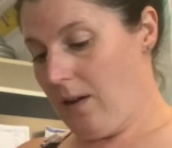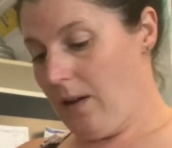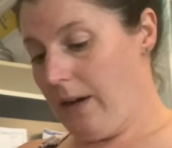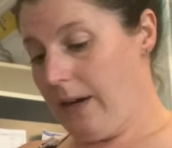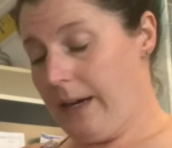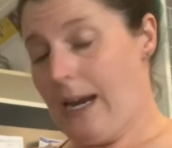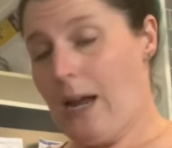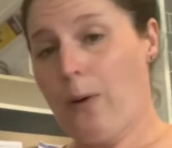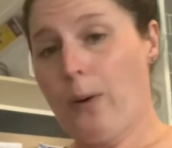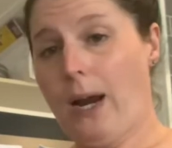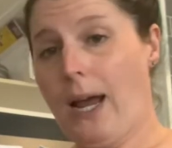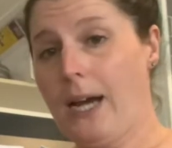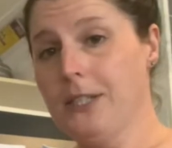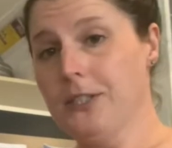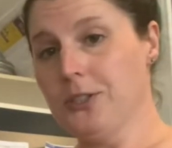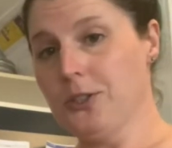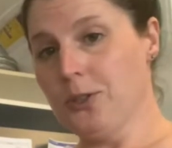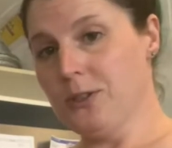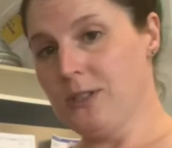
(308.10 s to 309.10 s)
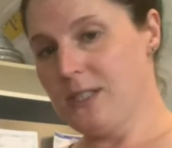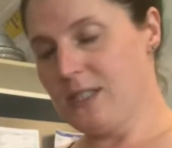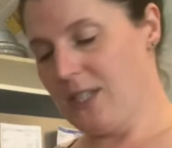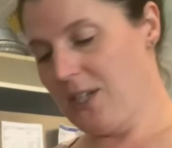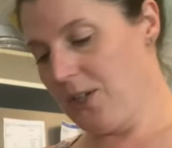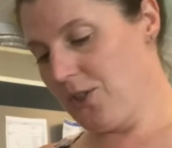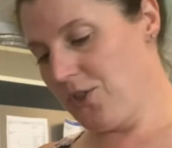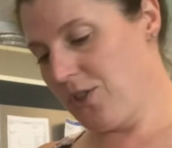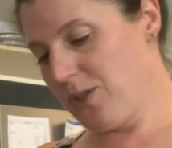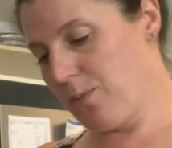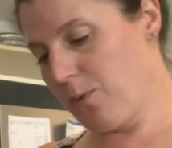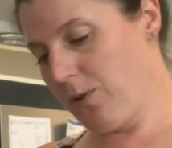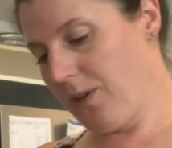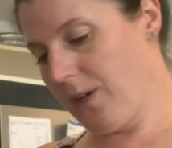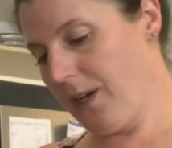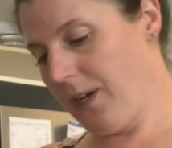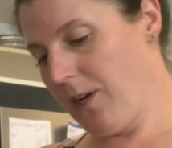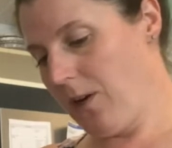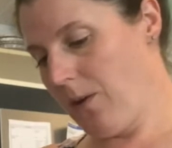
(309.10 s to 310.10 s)
Now what I do, instead of just
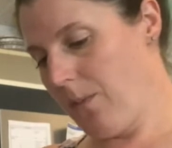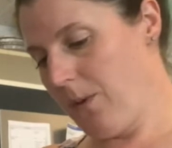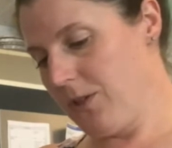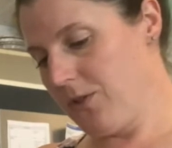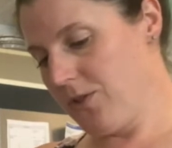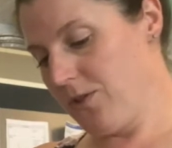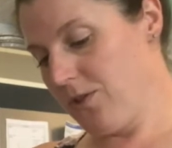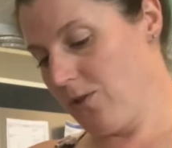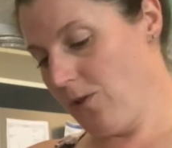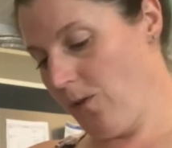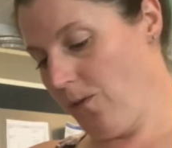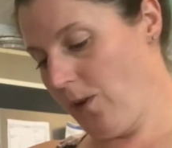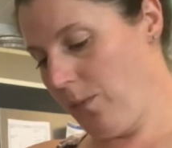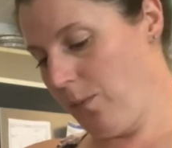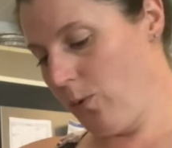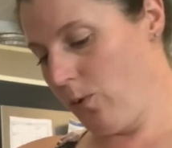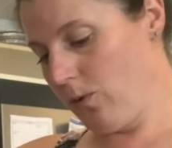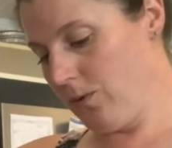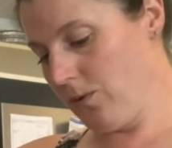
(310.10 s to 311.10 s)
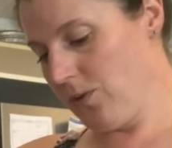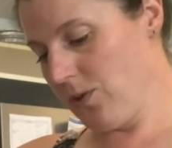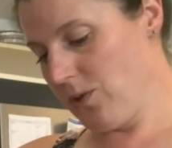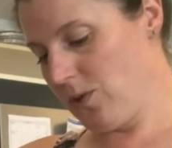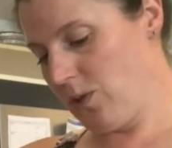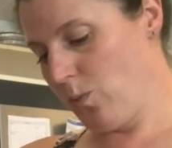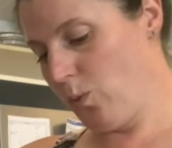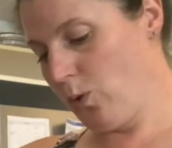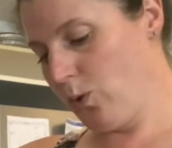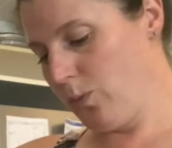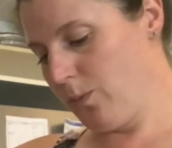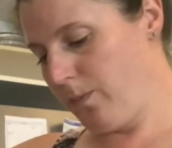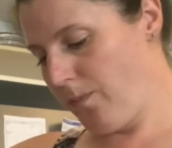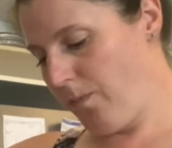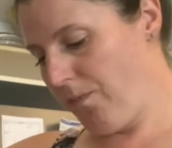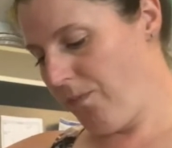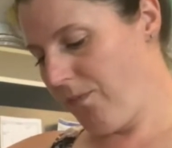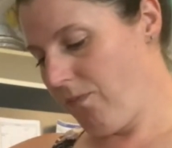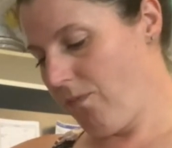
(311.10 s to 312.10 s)
putting it in a bunch of serving bowls, well,
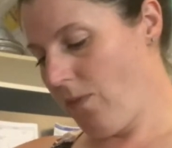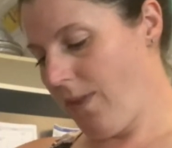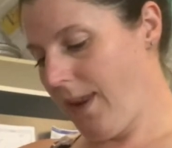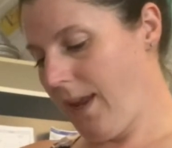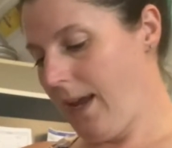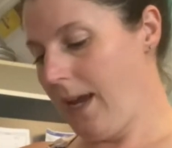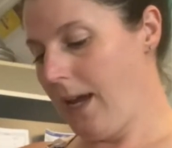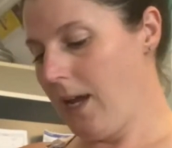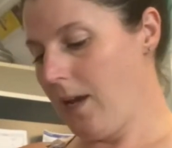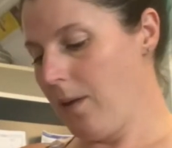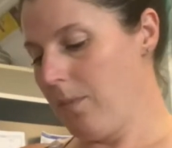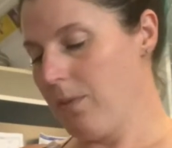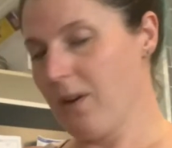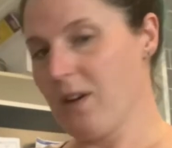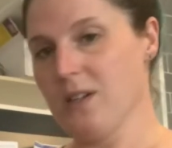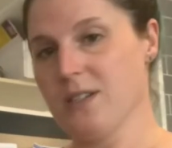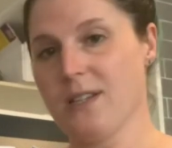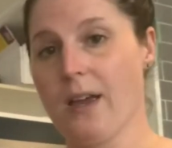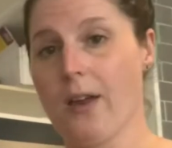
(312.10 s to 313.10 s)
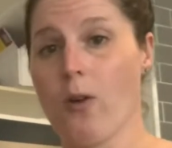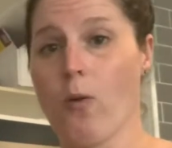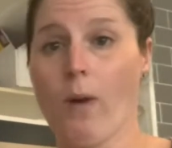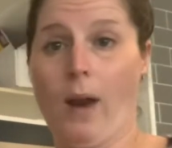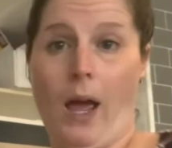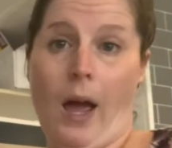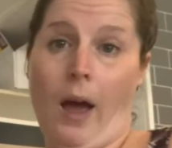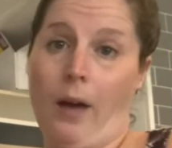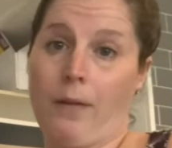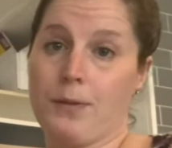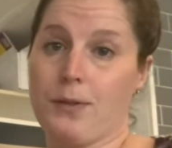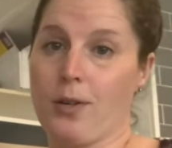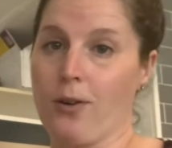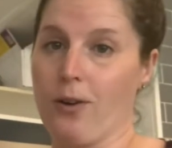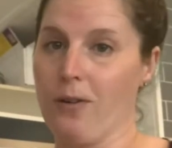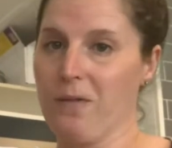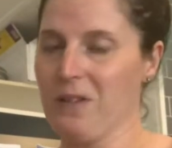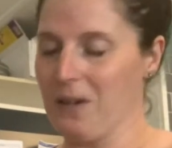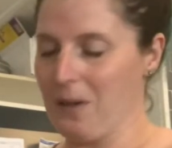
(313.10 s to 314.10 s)
A, because I don't have
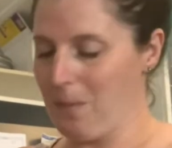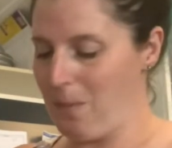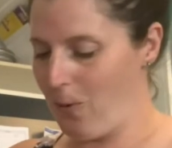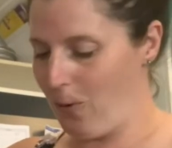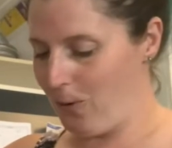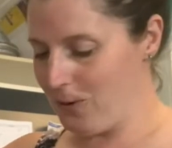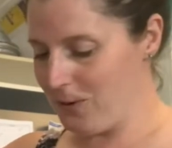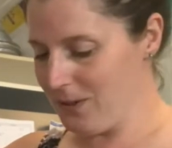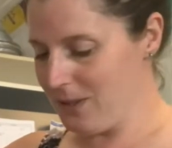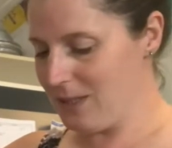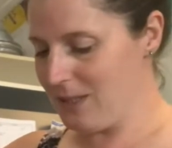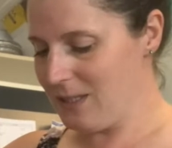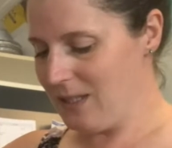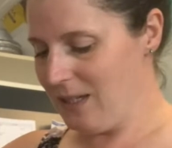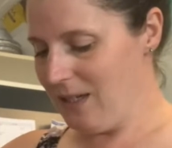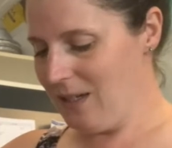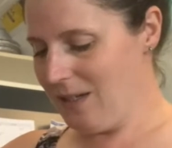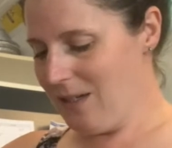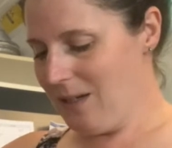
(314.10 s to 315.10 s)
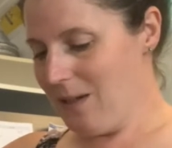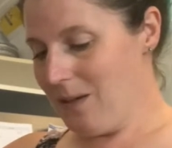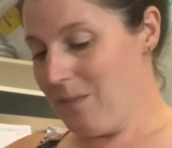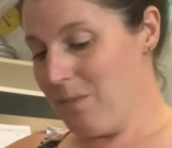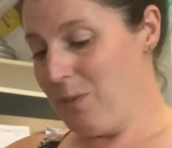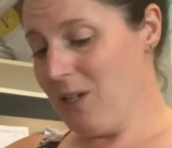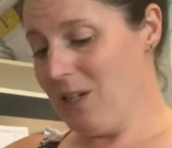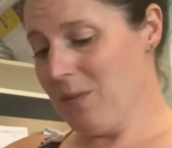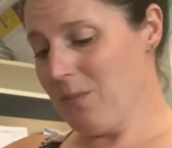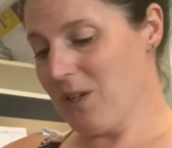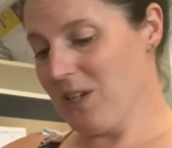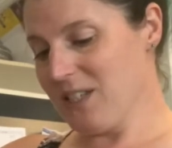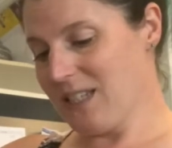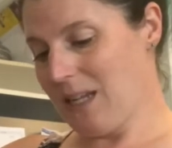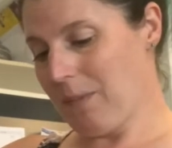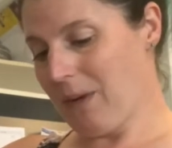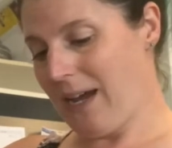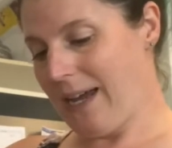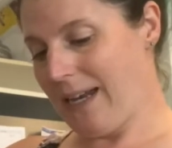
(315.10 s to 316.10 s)
serving bowls, B, because
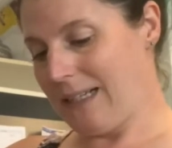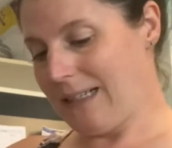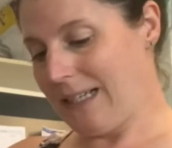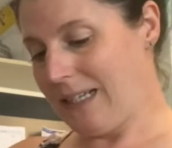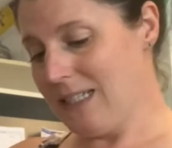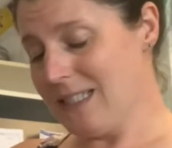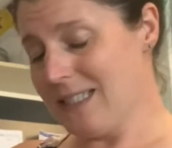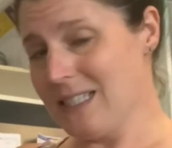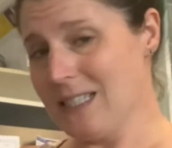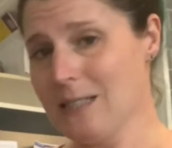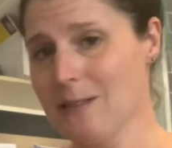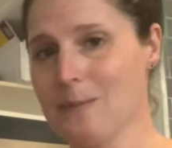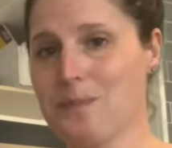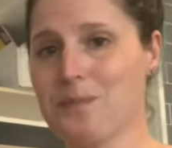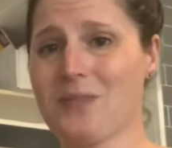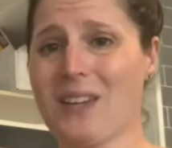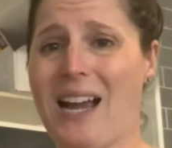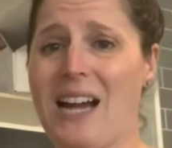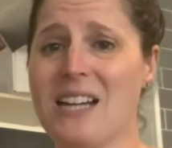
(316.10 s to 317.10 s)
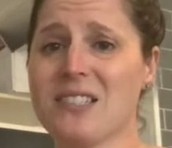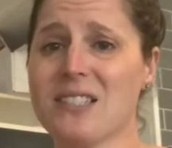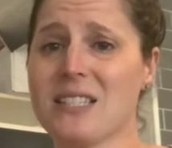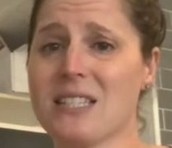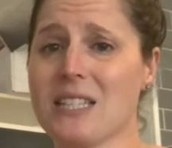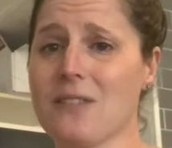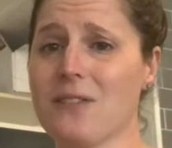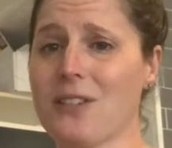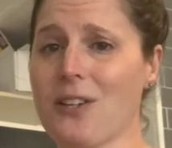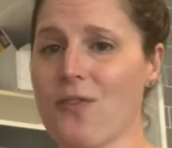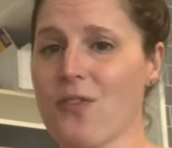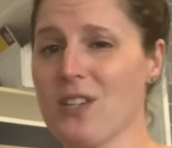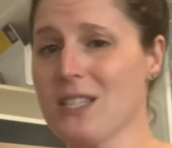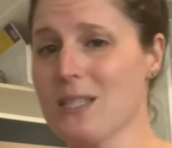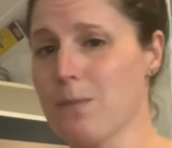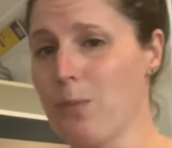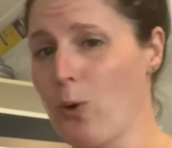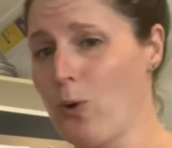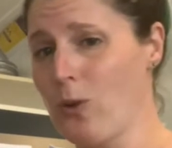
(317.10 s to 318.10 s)
I'm kind of lazy, I just leave it in
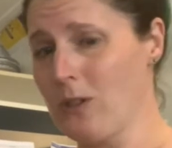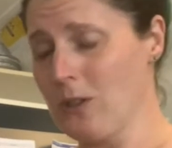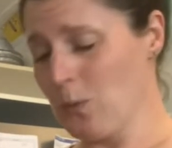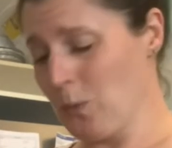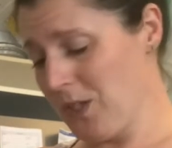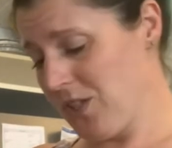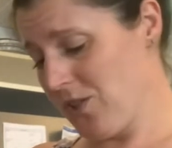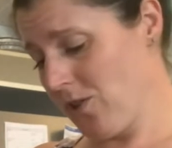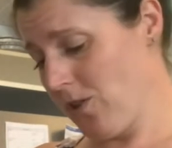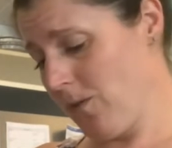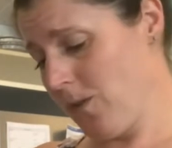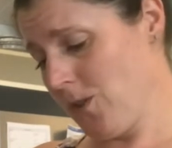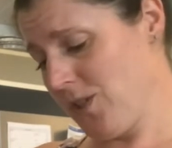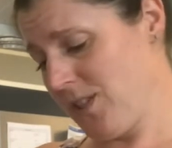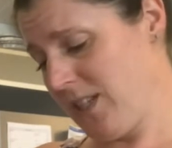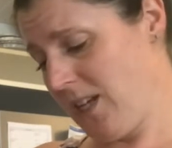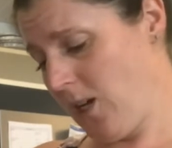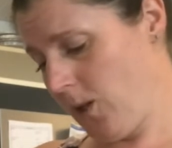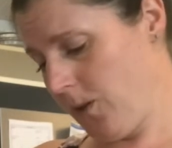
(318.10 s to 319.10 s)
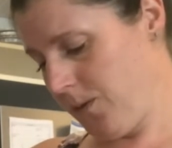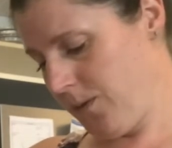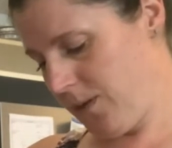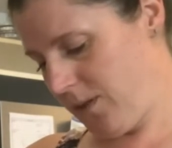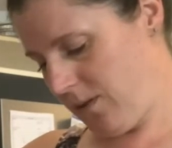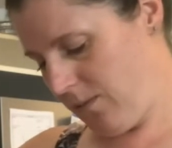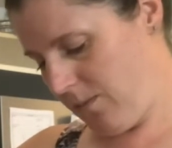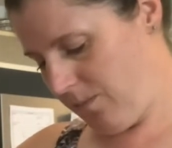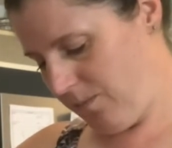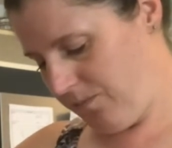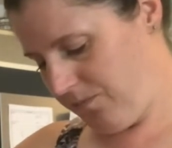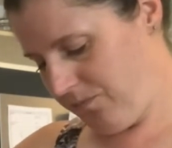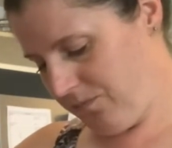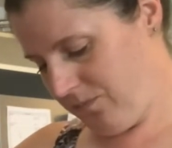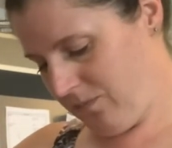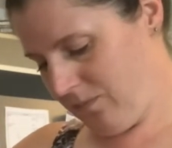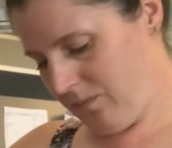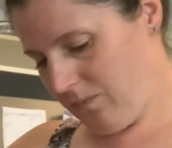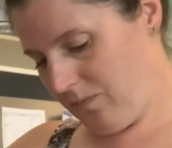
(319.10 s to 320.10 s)
this bowl and we serve ourselves
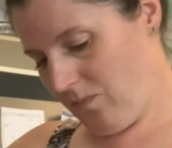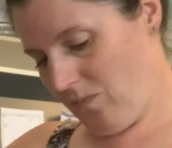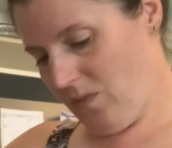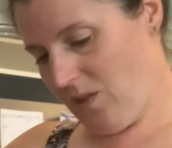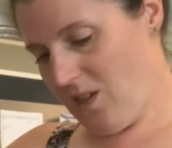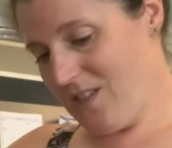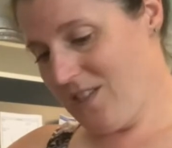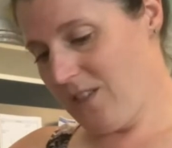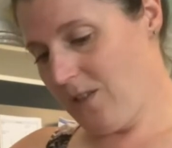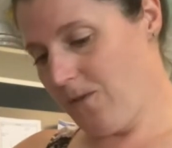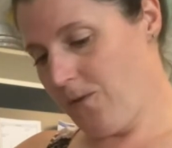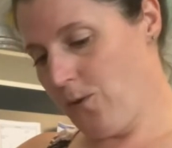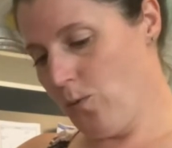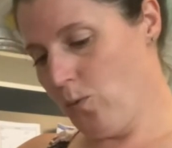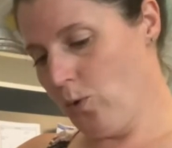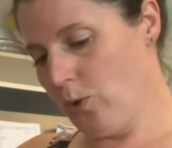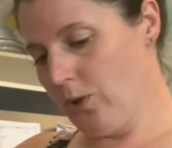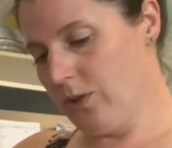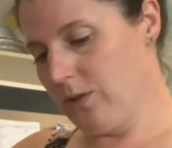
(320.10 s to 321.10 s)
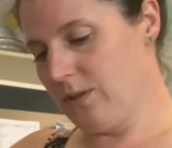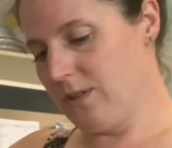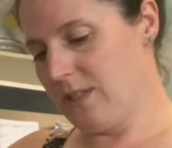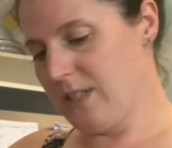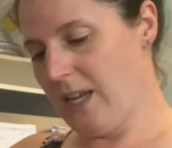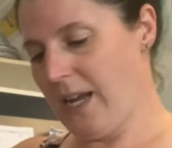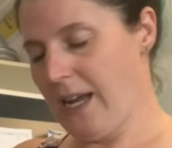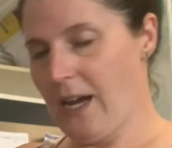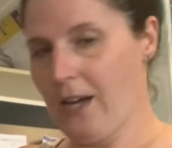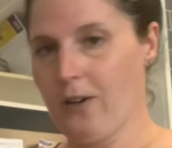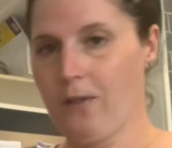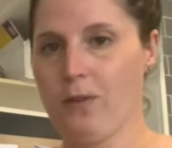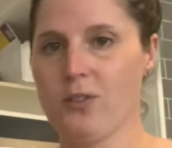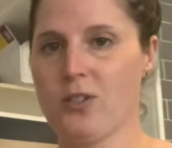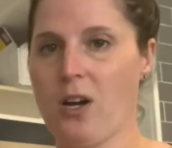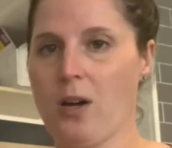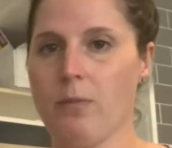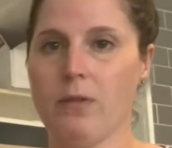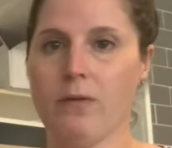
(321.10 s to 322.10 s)
as if you would, say, out of a
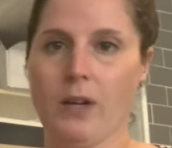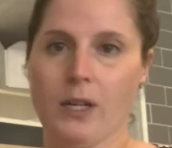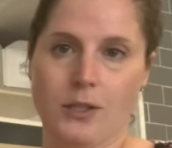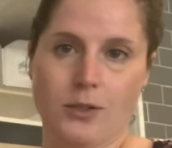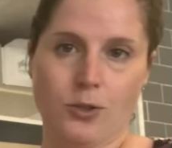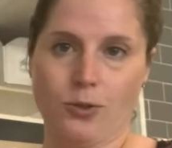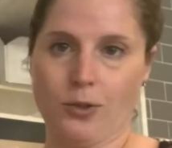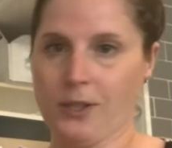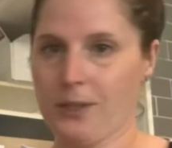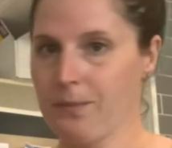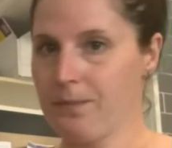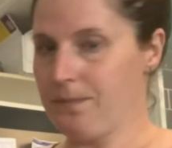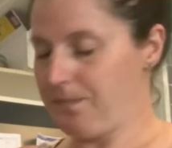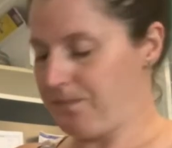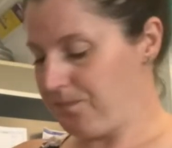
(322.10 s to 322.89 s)
tub of ice cream.